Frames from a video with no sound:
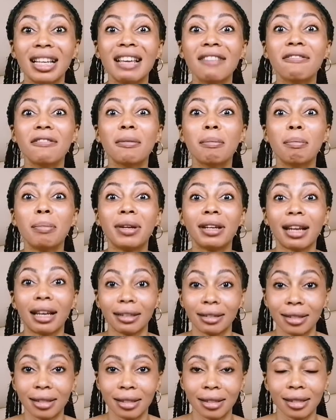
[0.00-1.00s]
Even
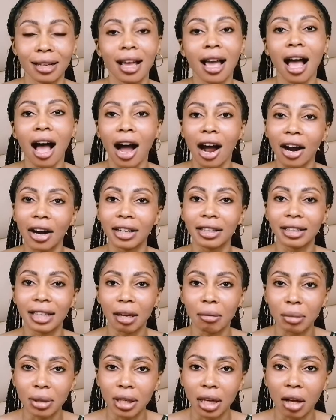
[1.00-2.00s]
plants are
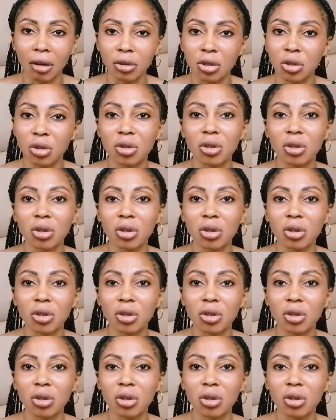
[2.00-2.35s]
chemicals.